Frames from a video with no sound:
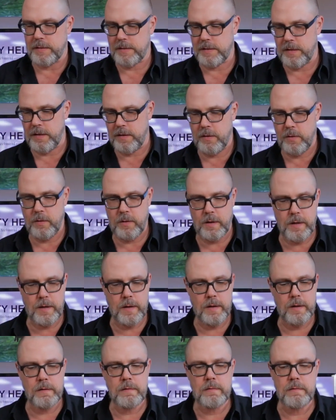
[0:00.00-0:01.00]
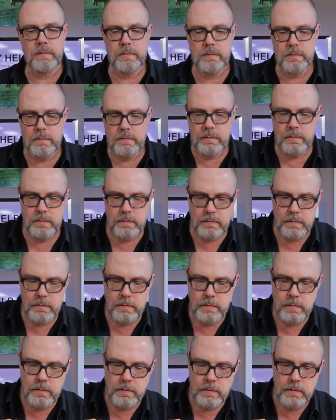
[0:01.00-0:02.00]
so
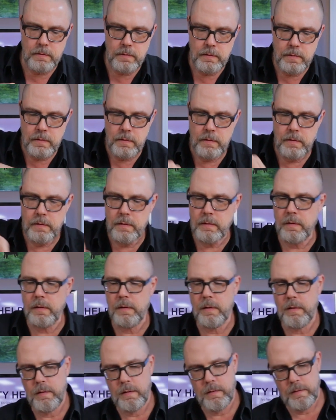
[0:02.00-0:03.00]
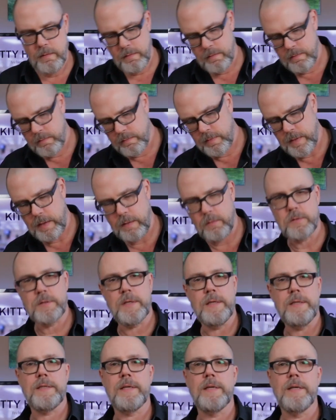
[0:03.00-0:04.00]
that was
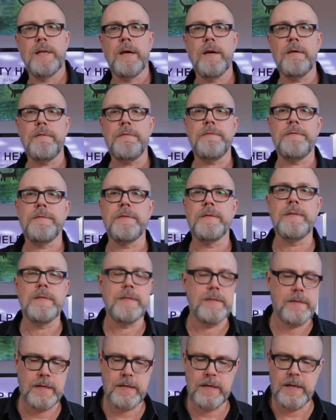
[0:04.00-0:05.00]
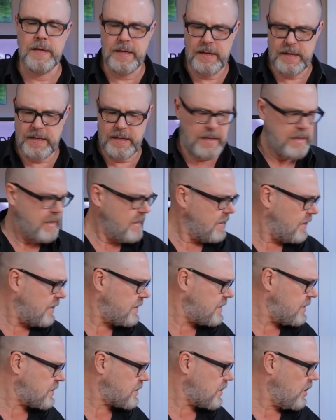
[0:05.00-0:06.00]
easy enough.
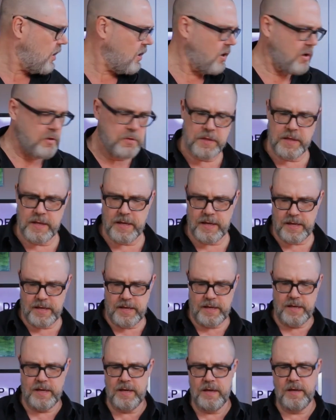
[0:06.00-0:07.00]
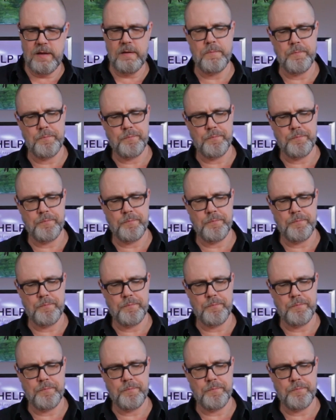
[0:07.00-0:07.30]
This is called the